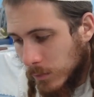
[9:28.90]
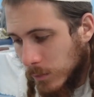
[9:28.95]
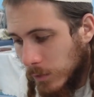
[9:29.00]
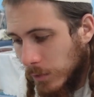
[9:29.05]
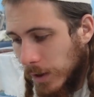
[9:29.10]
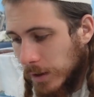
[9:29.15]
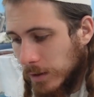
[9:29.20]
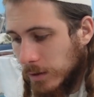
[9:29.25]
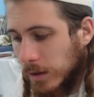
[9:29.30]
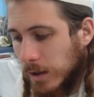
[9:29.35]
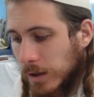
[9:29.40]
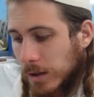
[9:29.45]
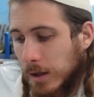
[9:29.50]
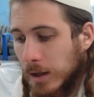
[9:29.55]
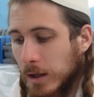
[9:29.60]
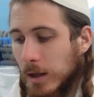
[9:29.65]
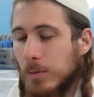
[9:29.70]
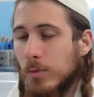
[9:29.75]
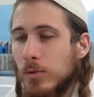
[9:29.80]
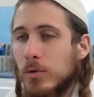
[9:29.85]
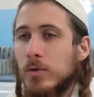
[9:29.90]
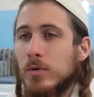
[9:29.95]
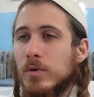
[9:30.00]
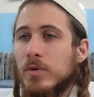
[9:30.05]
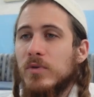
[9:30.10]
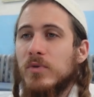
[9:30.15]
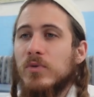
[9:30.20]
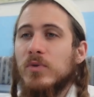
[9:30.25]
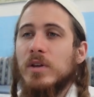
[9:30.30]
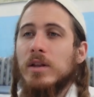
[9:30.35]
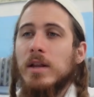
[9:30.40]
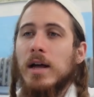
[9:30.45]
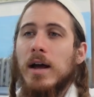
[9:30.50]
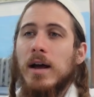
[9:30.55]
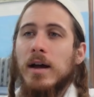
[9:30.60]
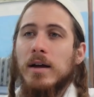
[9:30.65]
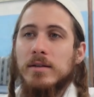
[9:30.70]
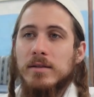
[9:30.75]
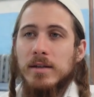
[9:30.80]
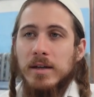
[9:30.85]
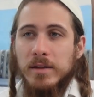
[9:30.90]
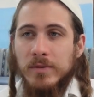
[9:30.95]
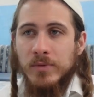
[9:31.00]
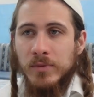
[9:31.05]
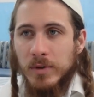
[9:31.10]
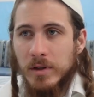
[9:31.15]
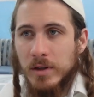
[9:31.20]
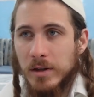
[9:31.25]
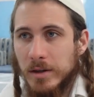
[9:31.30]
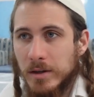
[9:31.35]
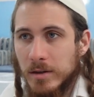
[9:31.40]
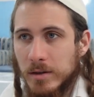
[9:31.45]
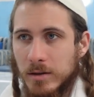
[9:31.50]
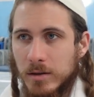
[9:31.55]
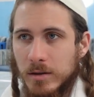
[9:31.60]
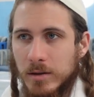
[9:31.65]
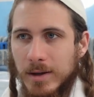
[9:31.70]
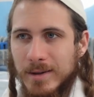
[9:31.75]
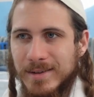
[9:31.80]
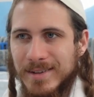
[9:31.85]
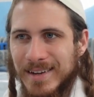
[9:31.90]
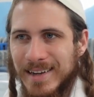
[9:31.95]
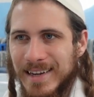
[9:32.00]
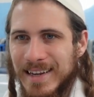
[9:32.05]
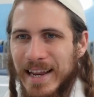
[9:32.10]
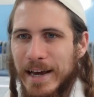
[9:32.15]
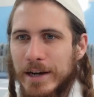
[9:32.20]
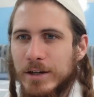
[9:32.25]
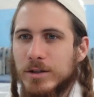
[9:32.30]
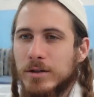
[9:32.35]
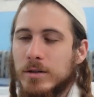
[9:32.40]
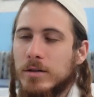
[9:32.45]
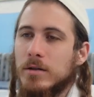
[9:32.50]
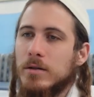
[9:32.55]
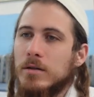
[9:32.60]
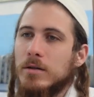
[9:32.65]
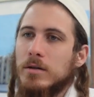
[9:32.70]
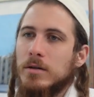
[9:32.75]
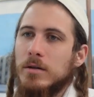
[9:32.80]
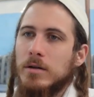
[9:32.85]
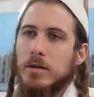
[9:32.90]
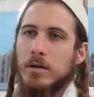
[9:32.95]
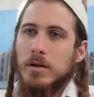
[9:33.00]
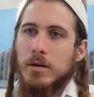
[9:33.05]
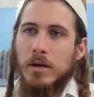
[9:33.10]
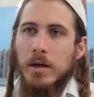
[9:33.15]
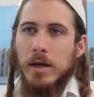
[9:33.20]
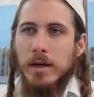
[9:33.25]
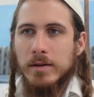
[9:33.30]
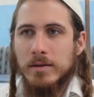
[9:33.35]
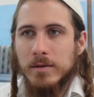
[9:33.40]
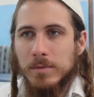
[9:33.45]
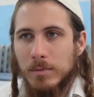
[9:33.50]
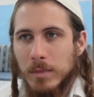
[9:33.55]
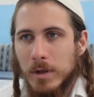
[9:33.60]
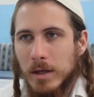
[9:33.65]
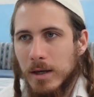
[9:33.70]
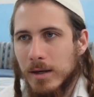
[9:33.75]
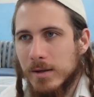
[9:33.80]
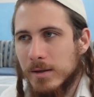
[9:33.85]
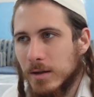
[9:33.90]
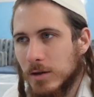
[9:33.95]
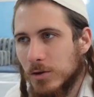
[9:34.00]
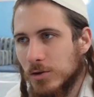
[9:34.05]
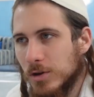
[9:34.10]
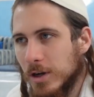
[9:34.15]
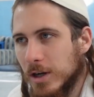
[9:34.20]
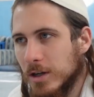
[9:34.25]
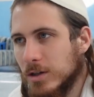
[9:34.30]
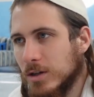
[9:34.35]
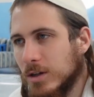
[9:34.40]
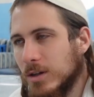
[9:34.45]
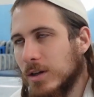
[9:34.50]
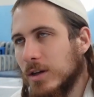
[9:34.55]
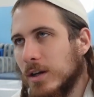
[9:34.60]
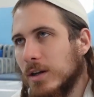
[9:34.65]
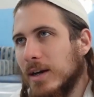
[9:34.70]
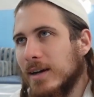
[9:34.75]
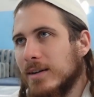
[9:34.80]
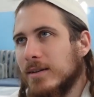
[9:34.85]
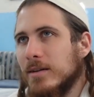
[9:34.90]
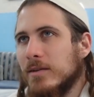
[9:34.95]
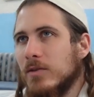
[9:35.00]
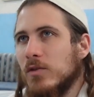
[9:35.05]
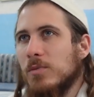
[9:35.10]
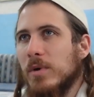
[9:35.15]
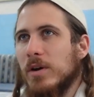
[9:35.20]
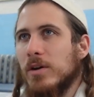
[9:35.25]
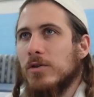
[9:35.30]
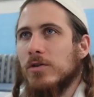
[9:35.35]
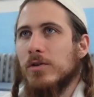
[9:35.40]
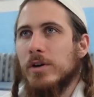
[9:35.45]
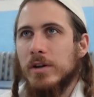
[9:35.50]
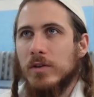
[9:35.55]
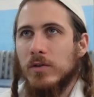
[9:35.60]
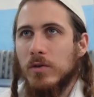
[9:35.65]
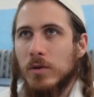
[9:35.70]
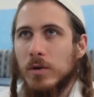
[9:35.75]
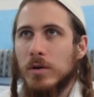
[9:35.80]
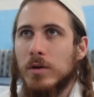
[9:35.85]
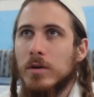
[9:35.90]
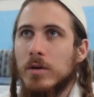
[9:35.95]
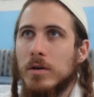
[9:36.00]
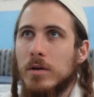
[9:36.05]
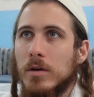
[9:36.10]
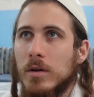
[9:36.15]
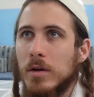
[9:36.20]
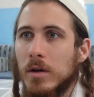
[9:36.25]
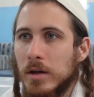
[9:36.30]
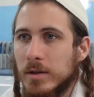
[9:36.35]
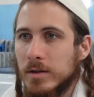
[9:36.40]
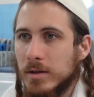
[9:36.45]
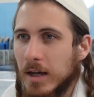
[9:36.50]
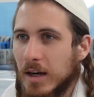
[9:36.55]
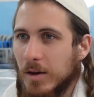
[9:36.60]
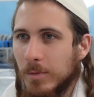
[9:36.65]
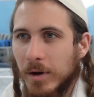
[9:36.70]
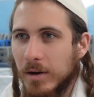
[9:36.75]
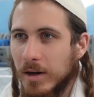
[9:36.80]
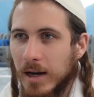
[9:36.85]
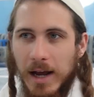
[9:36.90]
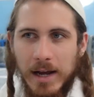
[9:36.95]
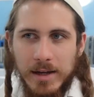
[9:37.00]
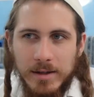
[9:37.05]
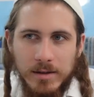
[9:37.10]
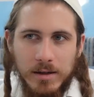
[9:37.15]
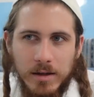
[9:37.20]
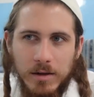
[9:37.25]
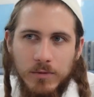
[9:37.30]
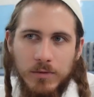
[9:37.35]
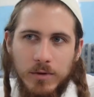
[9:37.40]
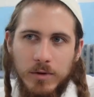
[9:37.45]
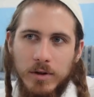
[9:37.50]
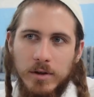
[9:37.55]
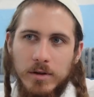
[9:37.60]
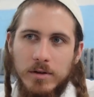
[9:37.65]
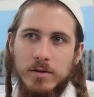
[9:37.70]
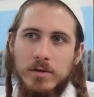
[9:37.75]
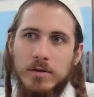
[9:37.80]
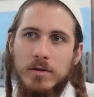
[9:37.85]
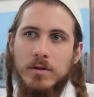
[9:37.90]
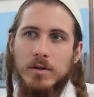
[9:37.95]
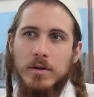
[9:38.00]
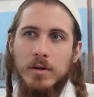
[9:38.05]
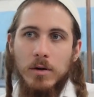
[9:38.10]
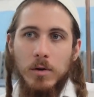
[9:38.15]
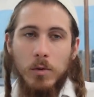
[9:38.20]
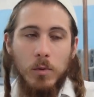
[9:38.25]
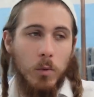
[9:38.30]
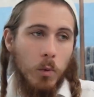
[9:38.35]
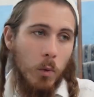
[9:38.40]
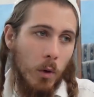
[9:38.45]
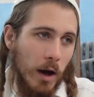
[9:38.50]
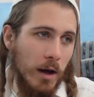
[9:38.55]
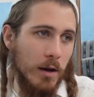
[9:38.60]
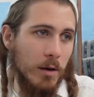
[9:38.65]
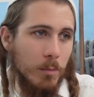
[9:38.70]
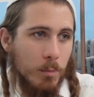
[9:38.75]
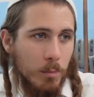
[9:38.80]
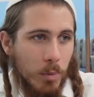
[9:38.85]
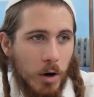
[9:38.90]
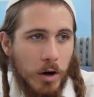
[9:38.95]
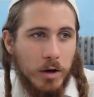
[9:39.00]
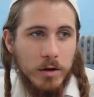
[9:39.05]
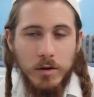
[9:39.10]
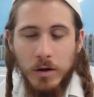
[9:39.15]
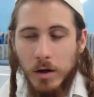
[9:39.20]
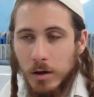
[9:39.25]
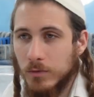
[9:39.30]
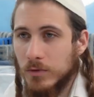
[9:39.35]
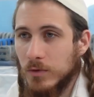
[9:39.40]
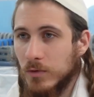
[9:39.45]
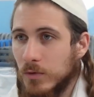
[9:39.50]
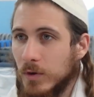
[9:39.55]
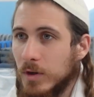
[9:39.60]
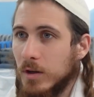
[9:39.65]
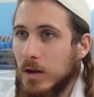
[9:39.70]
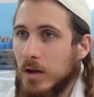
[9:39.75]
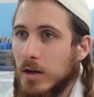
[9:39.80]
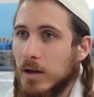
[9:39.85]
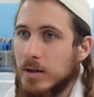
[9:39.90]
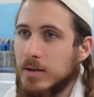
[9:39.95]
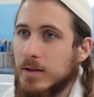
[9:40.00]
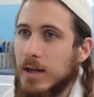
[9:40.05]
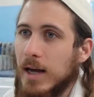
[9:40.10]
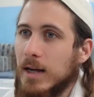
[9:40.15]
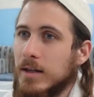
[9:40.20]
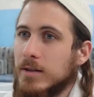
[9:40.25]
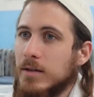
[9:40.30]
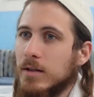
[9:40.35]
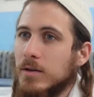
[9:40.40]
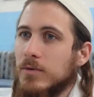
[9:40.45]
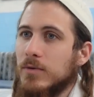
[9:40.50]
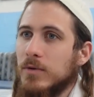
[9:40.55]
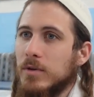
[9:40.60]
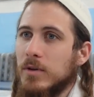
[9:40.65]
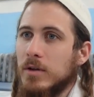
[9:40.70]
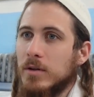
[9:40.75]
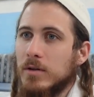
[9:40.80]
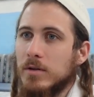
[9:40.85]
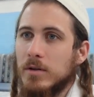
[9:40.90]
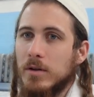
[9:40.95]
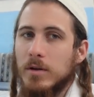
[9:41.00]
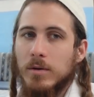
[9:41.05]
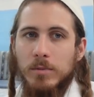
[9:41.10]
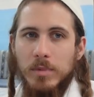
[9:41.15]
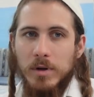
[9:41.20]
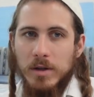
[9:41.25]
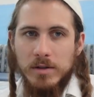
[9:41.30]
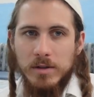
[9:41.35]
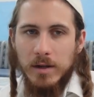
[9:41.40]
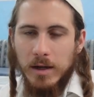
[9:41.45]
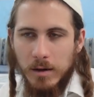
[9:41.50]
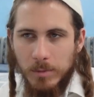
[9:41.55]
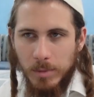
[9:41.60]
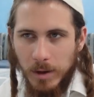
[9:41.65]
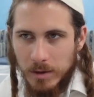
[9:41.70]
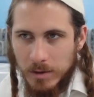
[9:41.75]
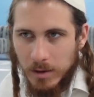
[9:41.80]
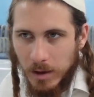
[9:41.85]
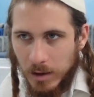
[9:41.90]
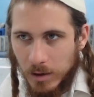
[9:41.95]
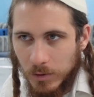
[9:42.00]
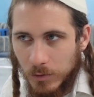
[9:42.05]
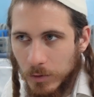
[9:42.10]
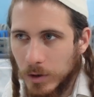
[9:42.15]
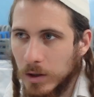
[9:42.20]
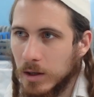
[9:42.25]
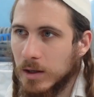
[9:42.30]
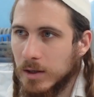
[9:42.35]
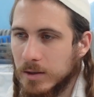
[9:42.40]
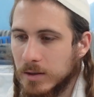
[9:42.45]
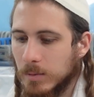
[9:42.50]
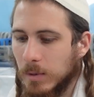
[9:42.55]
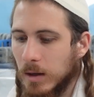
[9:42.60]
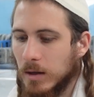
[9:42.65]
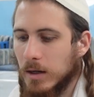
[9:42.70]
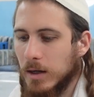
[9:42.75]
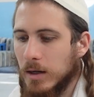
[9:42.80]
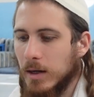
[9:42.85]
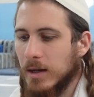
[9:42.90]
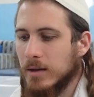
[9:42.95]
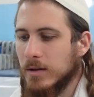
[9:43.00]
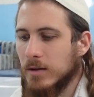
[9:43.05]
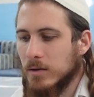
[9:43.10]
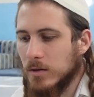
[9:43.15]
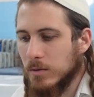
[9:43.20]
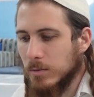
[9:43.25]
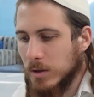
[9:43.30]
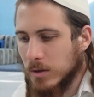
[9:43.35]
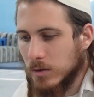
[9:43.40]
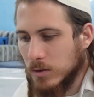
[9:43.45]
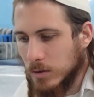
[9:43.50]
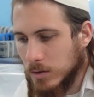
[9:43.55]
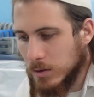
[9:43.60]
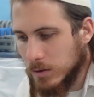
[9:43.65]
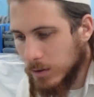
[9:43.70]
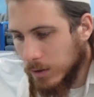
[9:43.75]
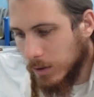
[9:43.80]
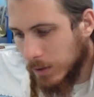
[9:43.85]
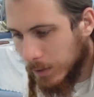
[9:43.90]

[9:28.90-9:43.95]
Right? In Hebrew, tefillah is like tefillin. It's a connection. It's me as a creation connecting to my creator. It's not about asking for things. One part of tefillah is asking for things. But it's not about that. Really, it's about connecting to my source.